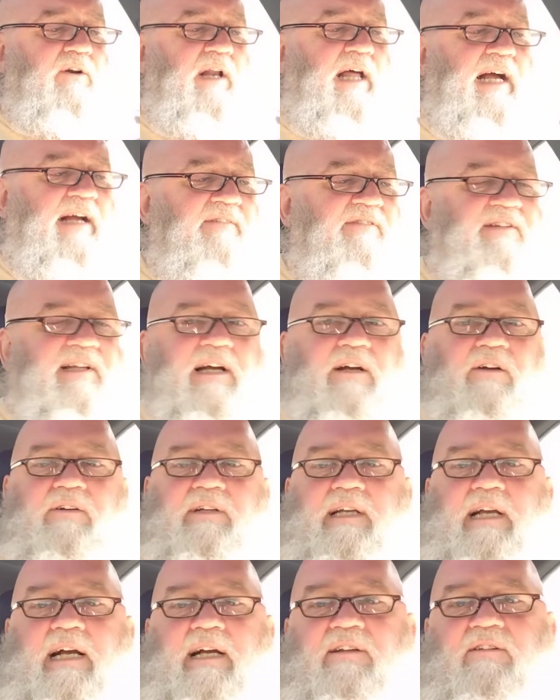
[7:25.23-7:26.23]
your lives down,
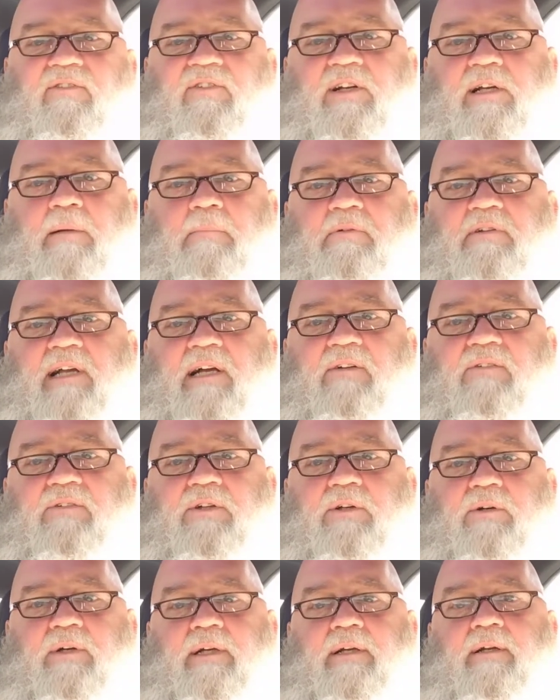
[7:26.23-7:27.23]
you guys, if it comes down
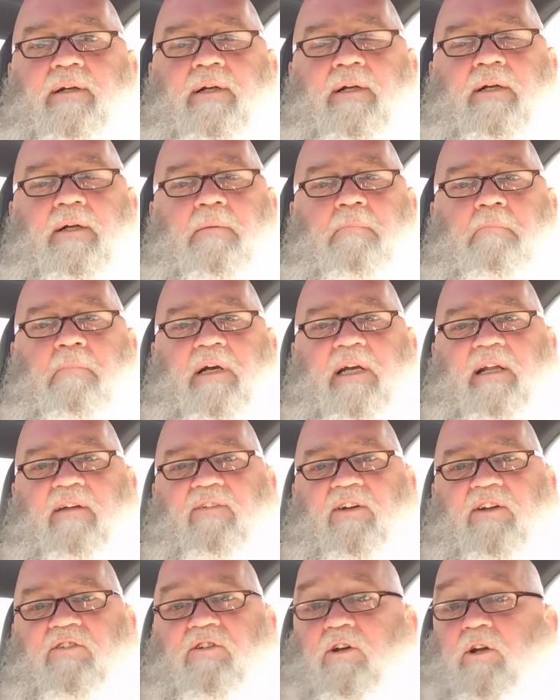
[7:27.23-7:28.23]
to it. Many
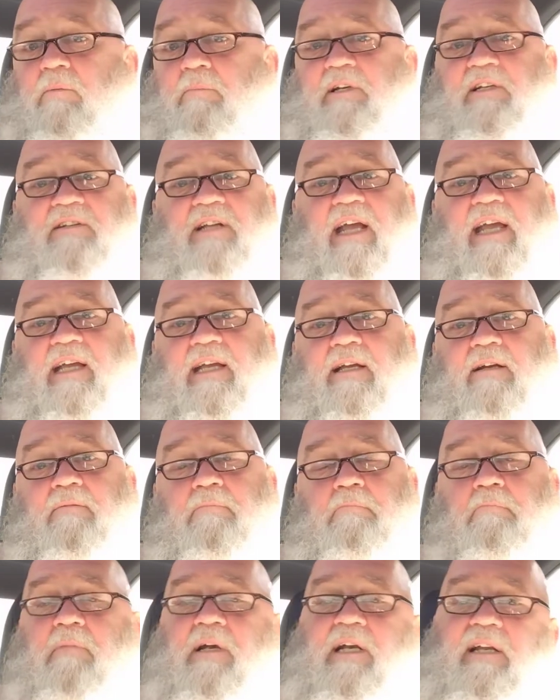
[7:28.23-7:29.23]
of us are going to be
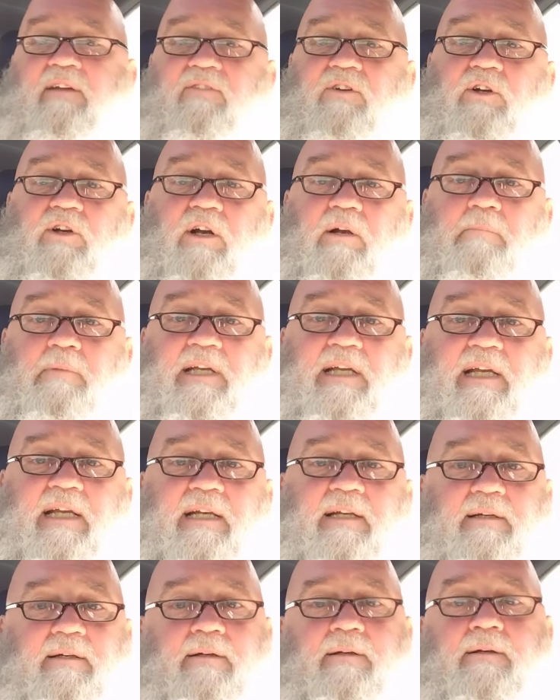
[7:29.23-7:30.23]
taken. Many of you are going to be
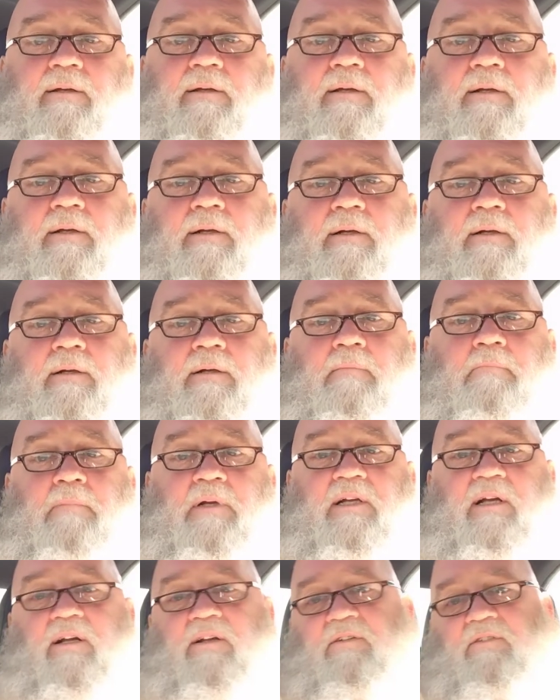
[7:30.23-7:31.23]
hidden
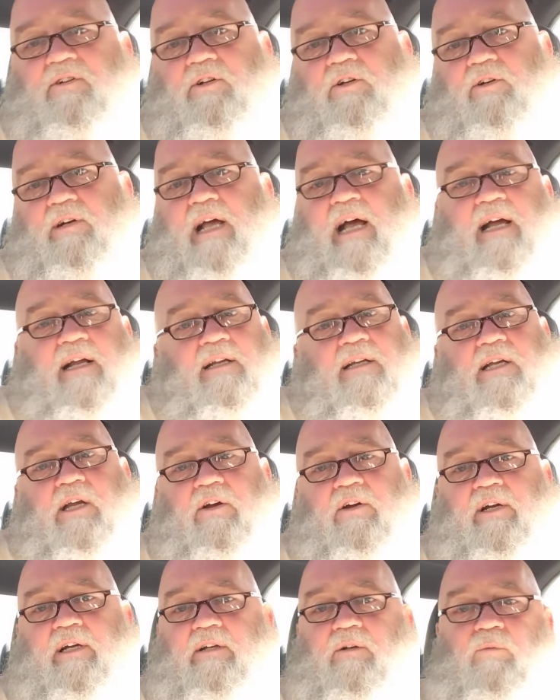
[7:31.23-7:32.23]
because you're not
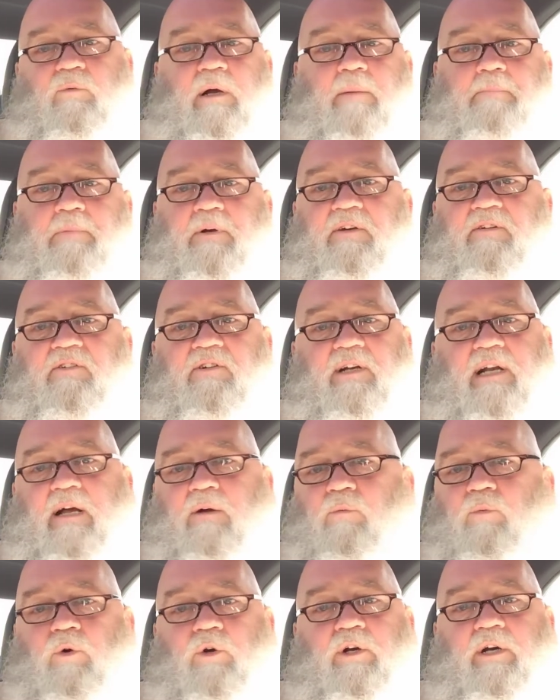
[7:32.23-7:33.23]
carrying the weapons. You're
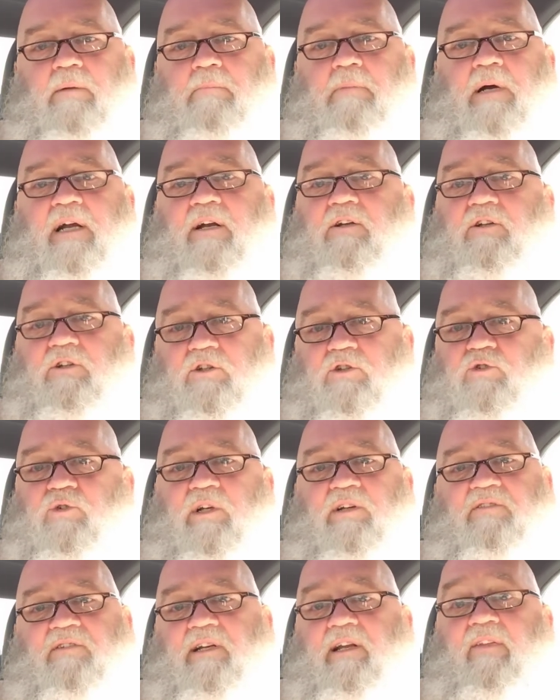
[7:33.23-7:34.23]
not worried about it. You're
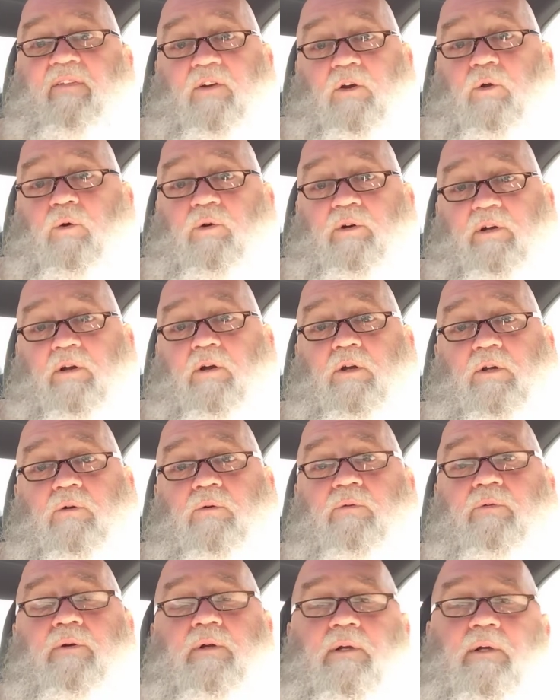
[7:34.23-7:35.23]
trusting in the Lord
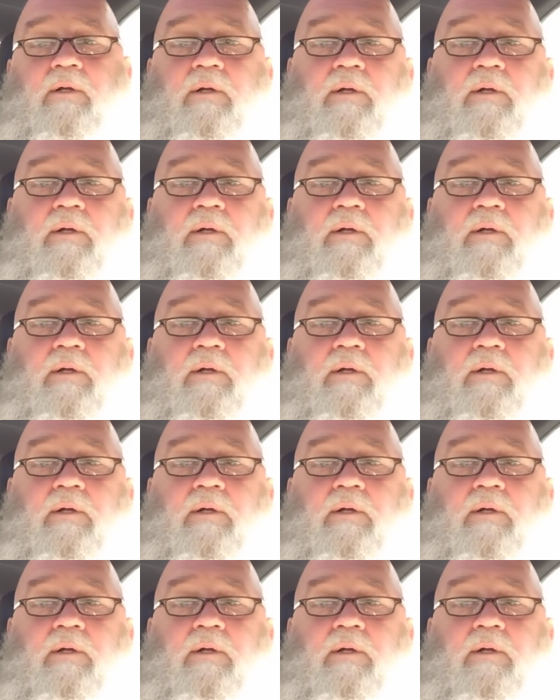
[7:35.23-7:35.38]
alone.